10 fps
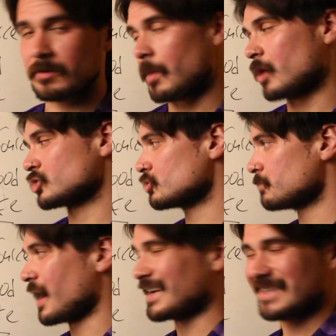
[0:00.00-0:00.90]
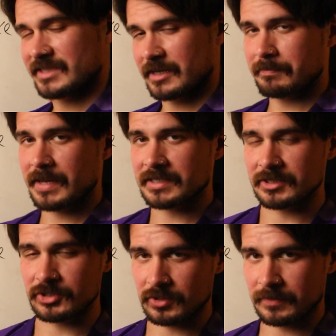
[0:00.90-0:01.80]
the monster mind is a
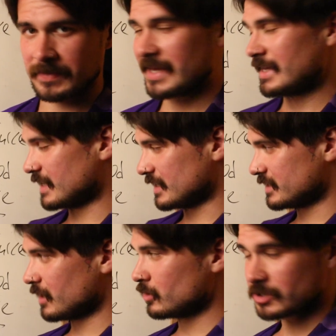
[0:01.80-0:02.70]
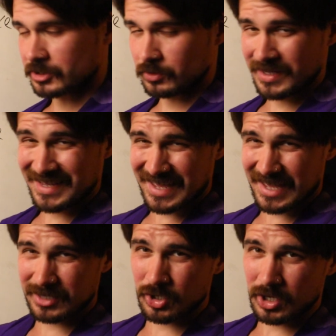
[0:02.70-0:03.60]
messenger that tells you,
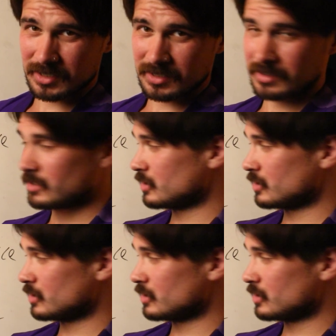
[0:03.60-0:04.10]
hey look,